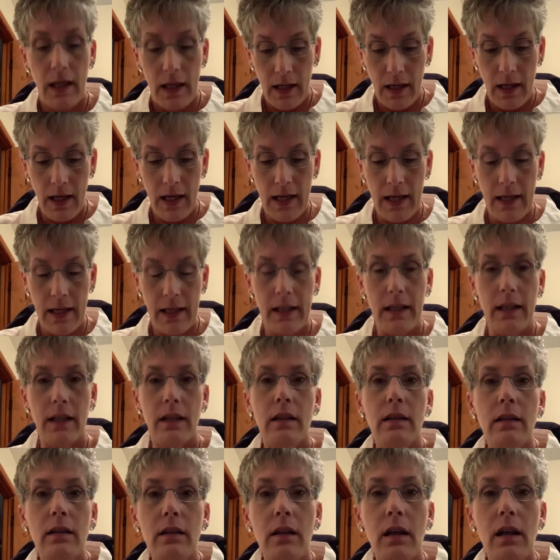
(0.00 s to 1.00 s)

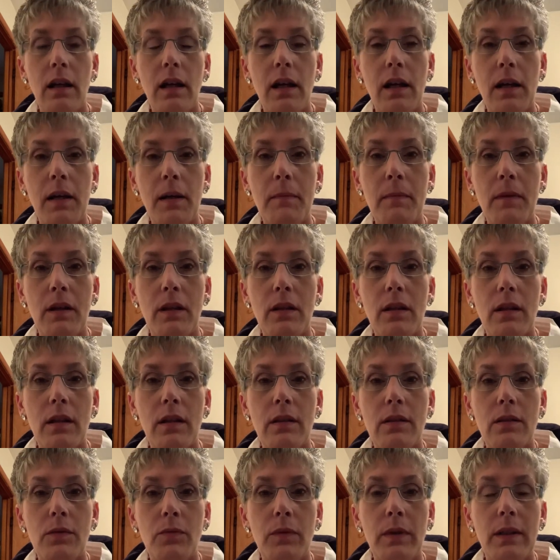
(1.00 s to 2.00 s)
Hey, on
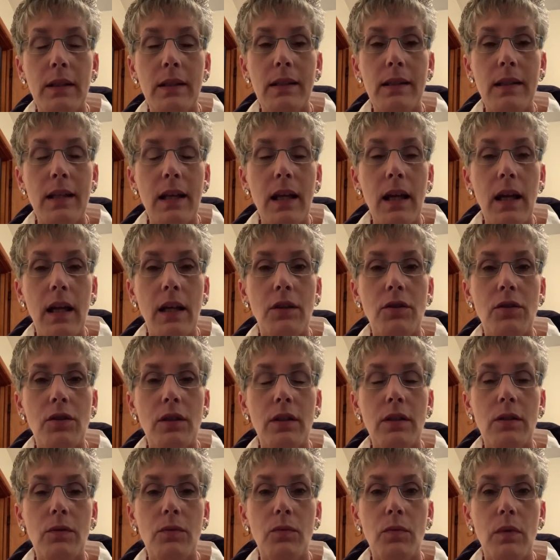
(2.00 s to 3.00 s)
this Wednesday, I
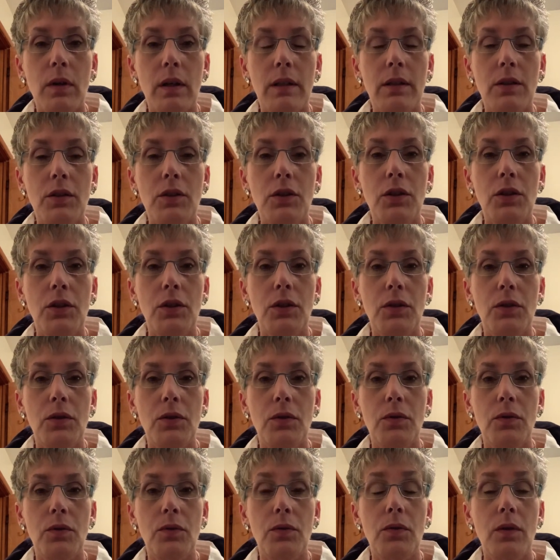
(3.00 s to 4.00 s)
just want
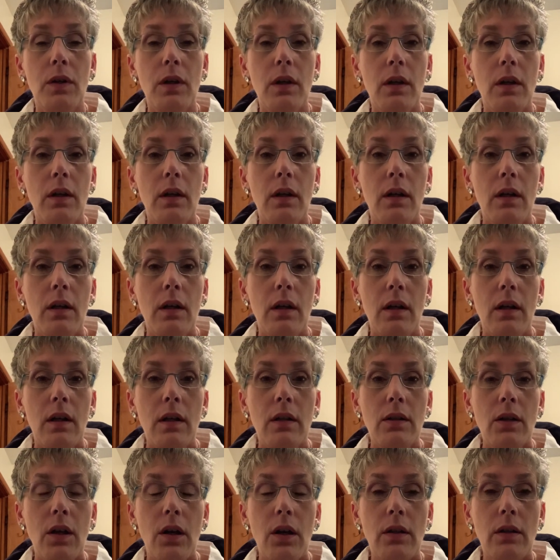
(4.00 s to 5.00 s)
to
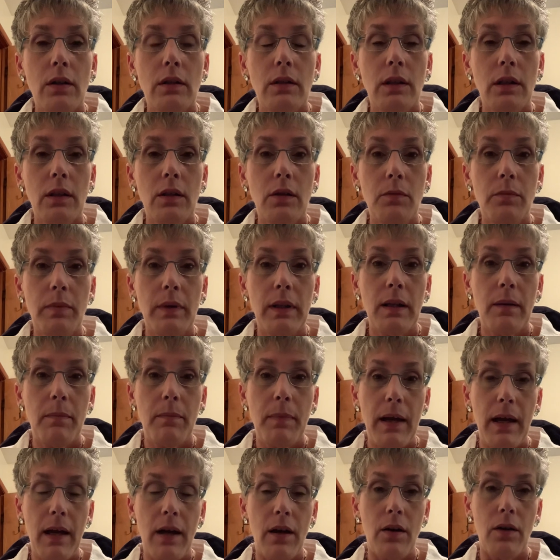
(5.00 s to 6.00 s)
talk a little bit
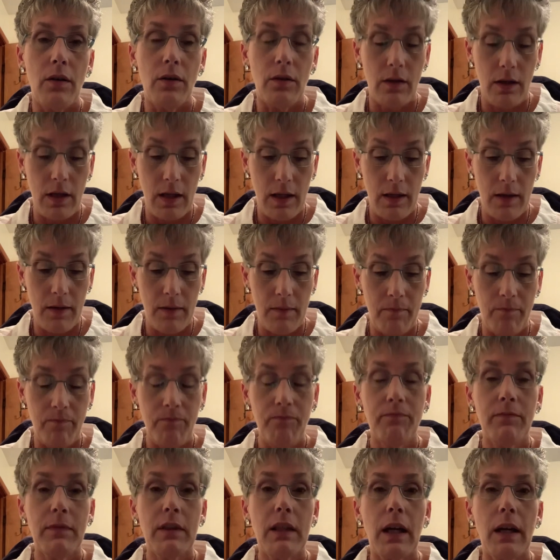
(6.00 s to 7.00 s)
about
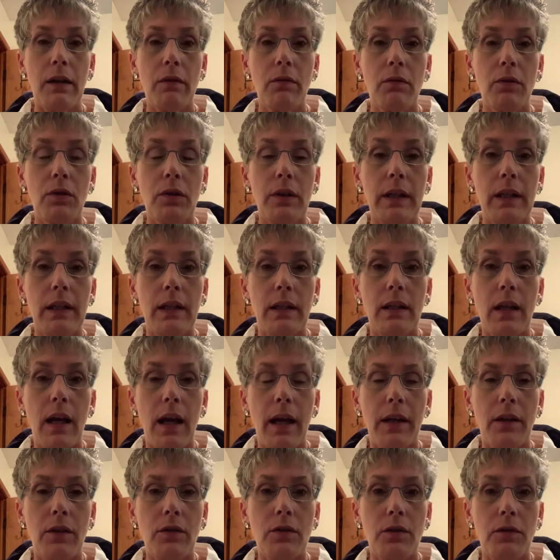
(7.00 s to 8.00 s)
thyroid and
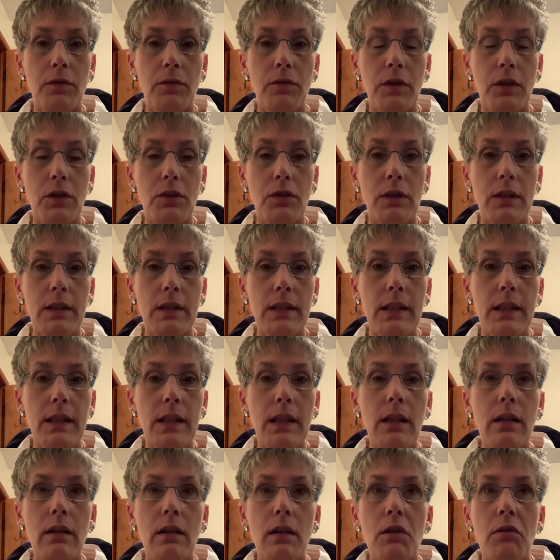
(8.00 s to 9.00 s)
iron
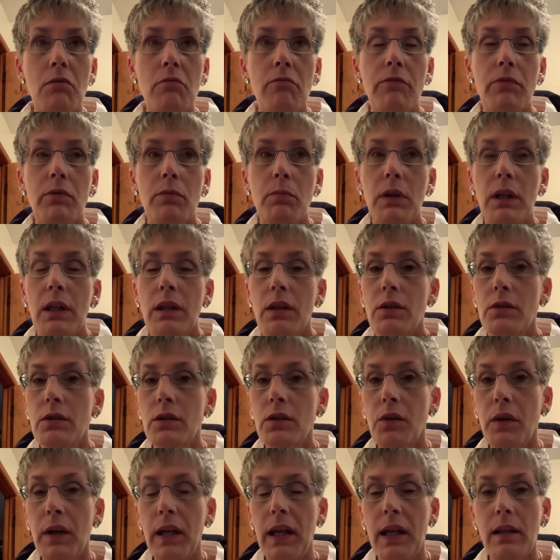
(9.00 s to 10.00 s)
deficiency. For me, those
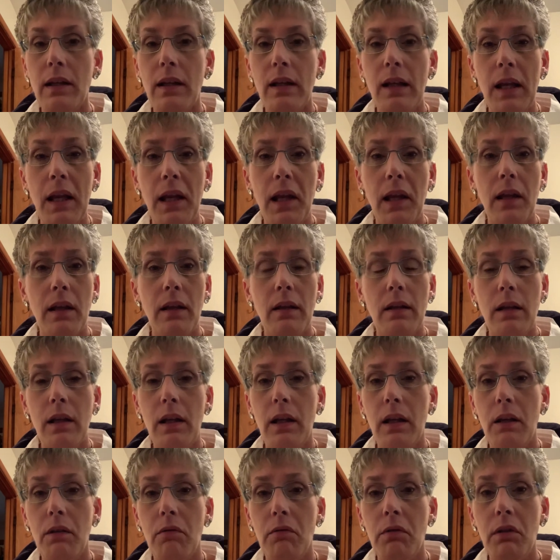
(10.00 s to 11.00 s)
go hand in hand,
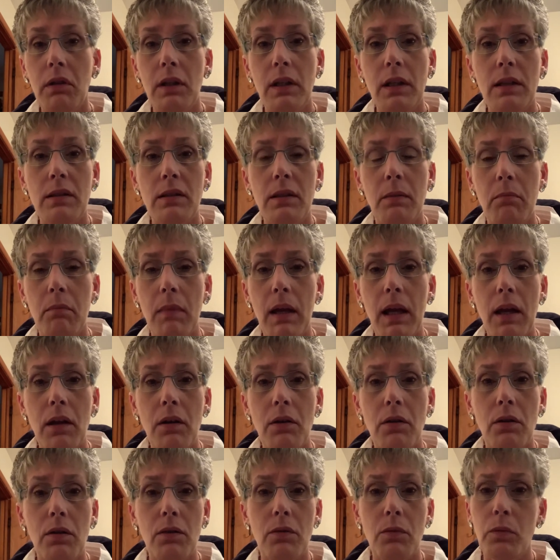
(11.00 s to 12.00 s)
and it really doesn't
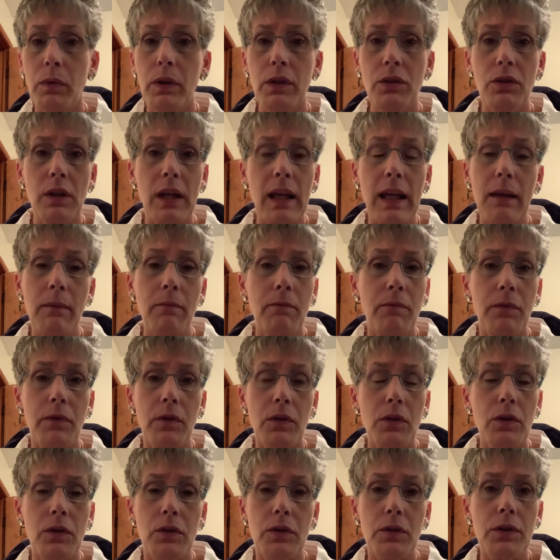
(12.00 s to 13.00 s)
matter which came
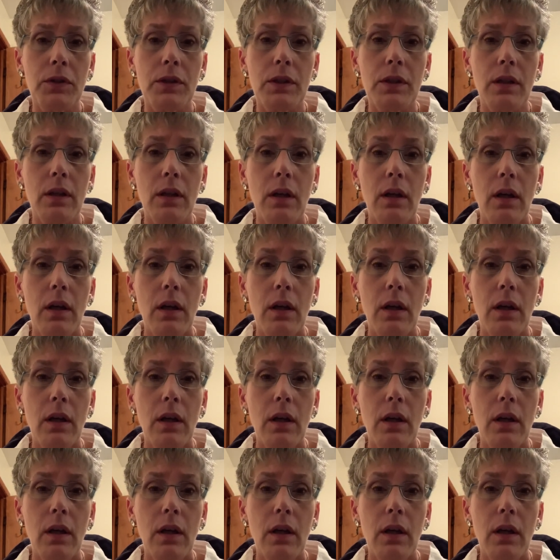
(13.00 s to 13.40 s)
first.